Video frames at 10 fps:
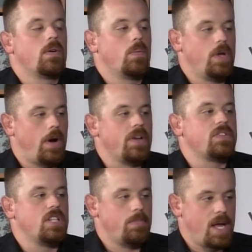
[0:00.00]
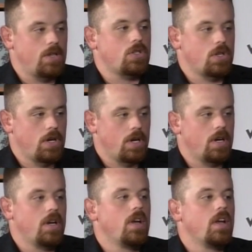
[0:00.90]
We always need to make
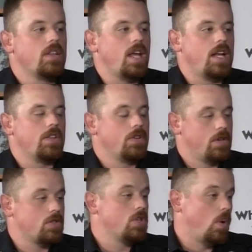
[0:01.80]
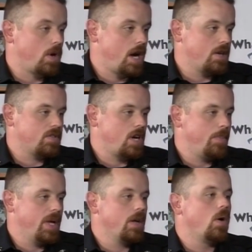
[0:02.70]
sure that either there's no cars
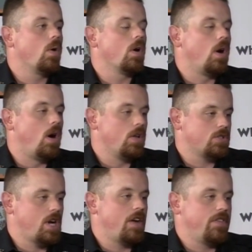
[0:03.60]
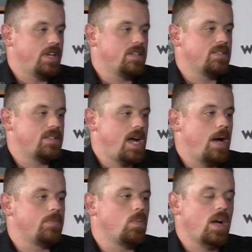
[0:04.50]
coming or all traffic is
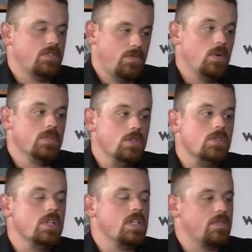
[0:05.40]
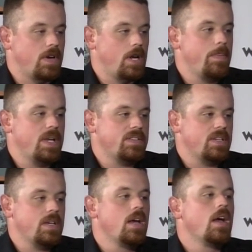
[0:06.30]
stopped. West Fulton Street is very
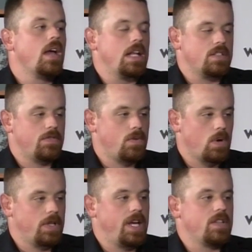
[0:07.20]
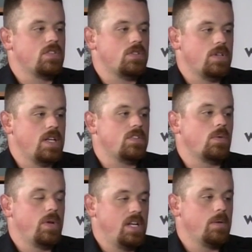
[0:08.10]
busy. It's a 4-lane street, so
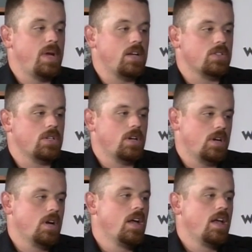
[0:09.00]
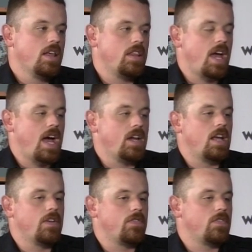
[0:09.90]
we need to make sure that
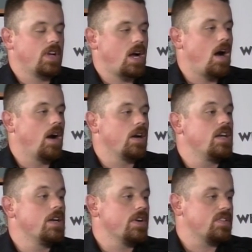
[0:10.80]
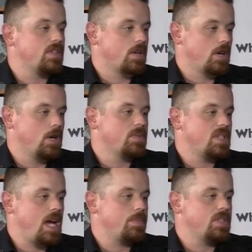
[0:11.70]
if the car nearest the curb
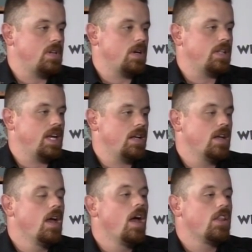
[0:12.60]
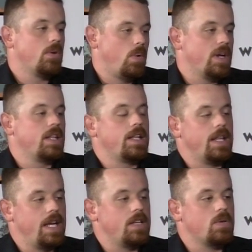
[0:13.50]
stops in our lane, the one in the
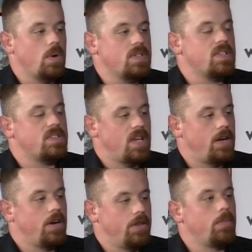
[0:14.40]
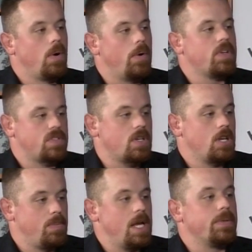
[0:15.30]
lane towards the center of the road is going
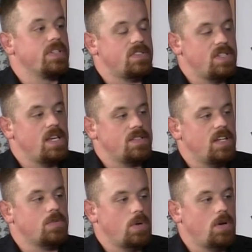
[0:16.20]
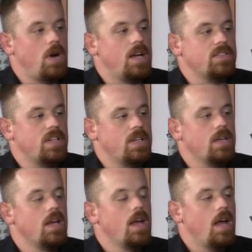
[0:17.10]
to be able to see us as we're crossing
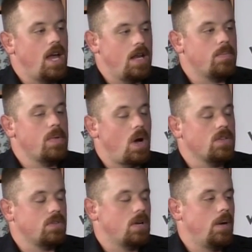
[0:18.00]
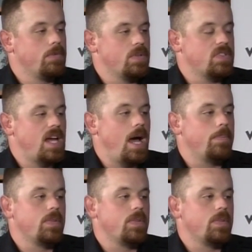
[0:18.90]
and also come to a stop.